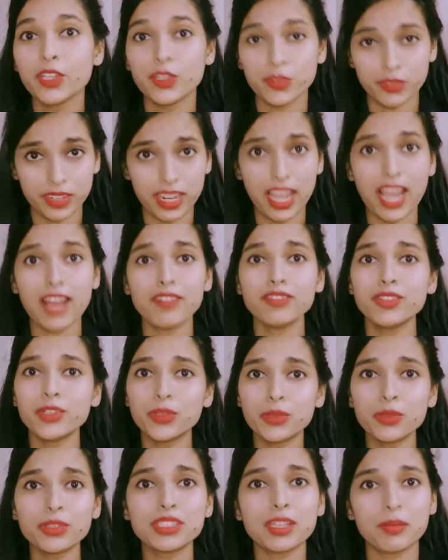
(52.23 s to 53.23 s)
You will have
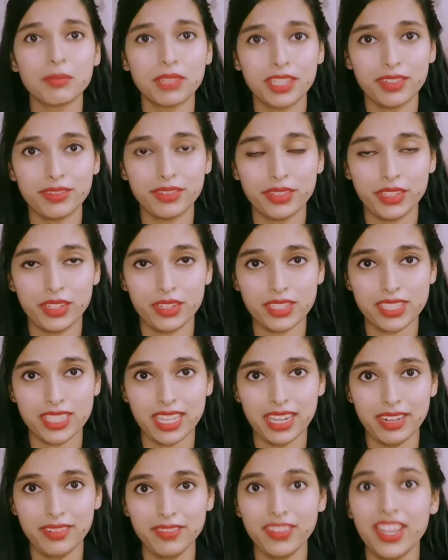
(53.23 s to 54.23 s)
to do something for
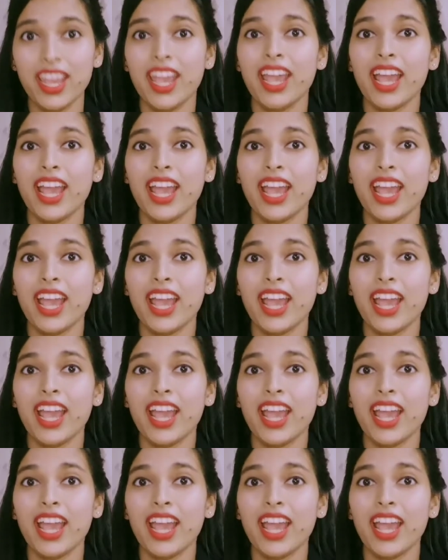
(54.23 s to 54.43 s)
yourself